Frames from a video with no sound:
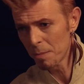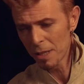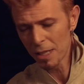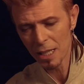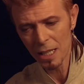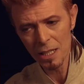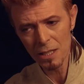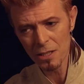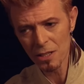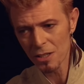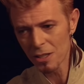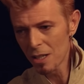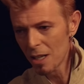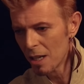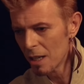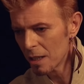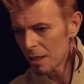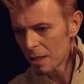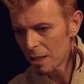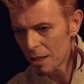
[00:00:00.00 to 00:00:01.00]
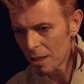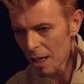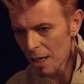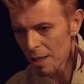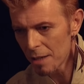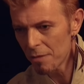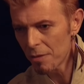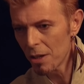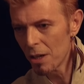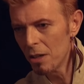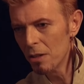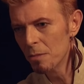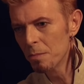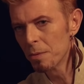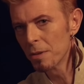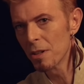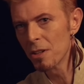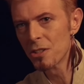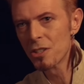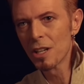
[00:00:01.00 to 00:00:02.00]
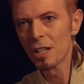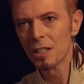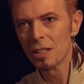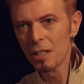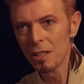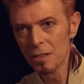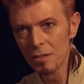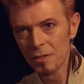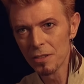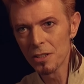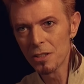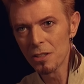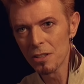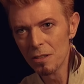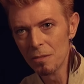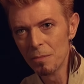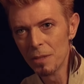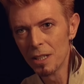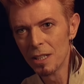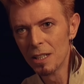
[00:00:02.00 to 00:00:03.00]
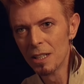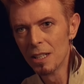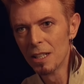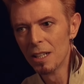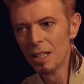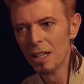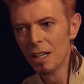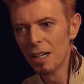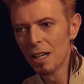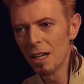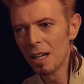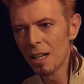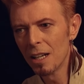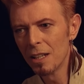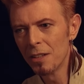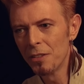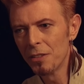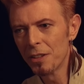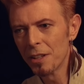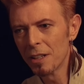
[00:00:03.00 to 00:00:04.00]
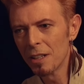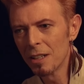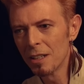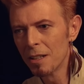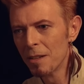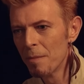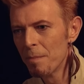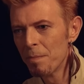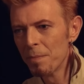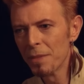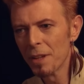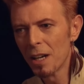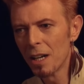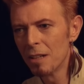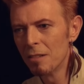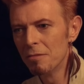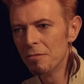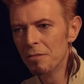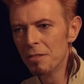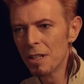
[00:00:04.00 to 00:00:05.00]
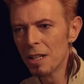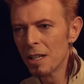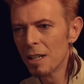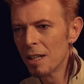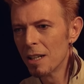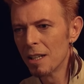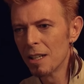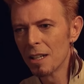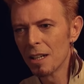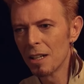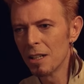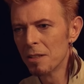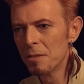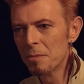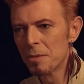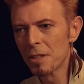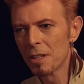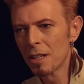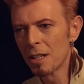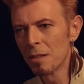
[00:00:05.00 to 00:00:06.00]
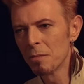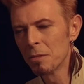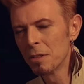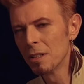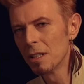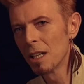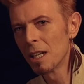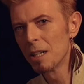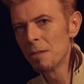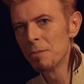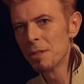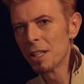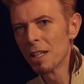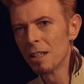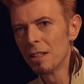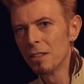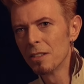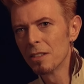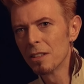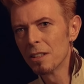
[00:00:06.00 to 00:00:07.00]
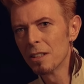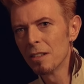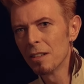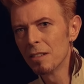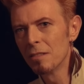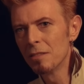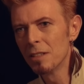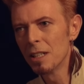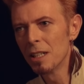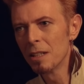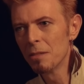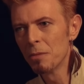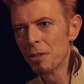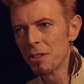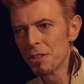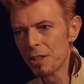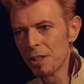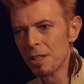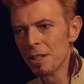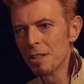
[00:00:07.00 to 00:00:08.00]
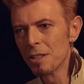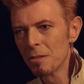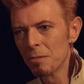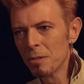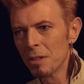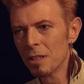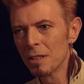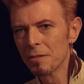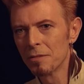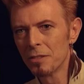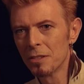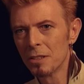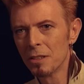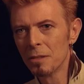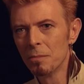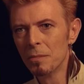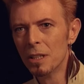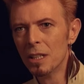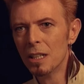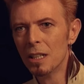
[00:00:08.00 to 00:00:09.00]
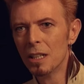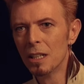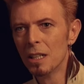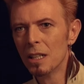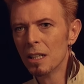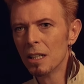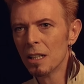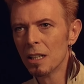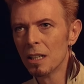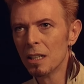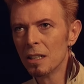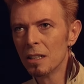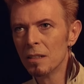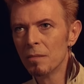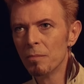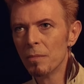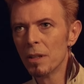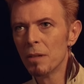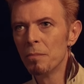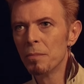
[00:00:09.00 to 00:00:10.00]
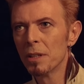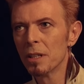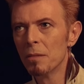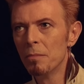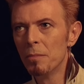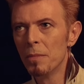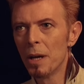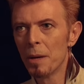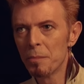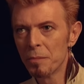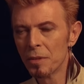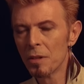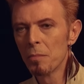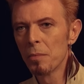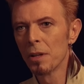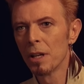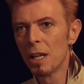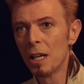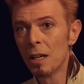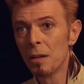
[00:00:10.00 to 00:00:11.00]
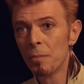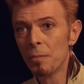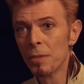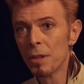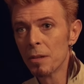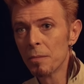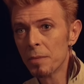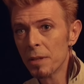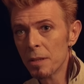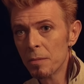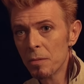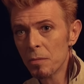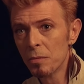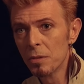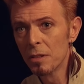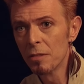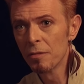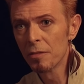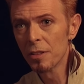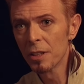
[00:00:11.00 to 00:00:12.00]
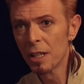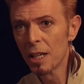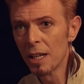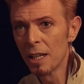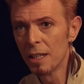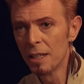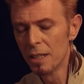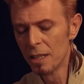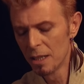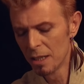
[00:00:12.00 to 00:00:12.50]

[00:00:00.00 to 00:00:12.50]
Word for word: but he just gave the whole project over to me, and uh, I really hoped that I wouldn't let him down. You know, I really wanted it to work for him um, and be a memorable album that people wouldn't forget.